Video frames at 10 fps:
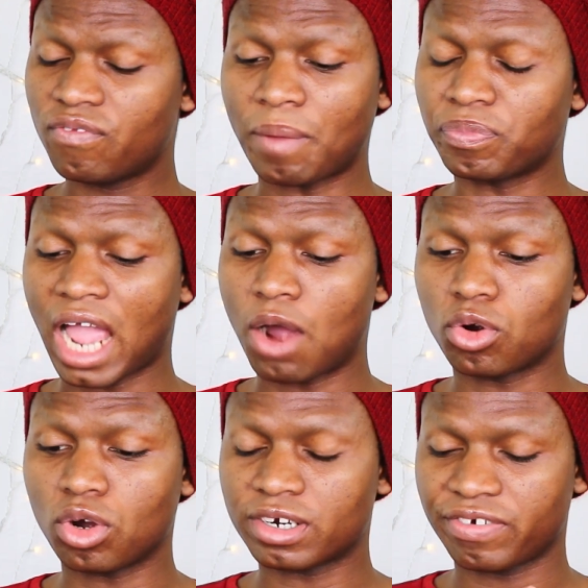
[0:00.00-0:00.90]
If I'm there, I'll
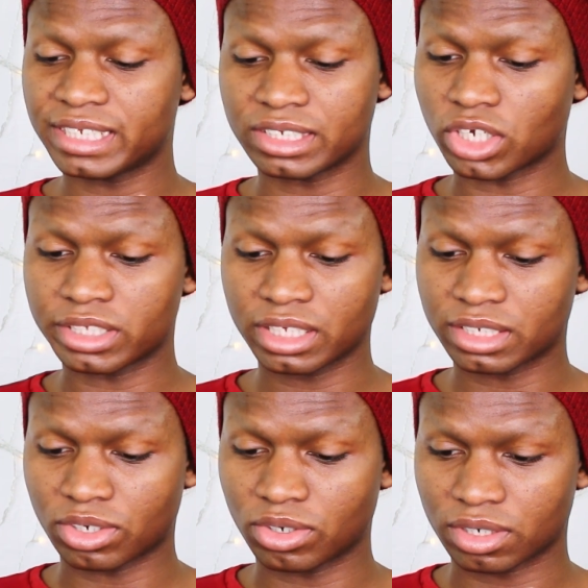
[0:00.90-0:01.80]
go crazy just
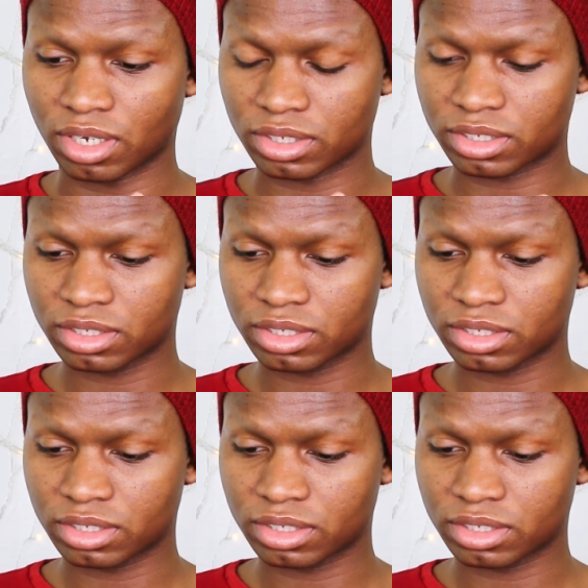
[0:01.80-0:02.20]
eating coconuts.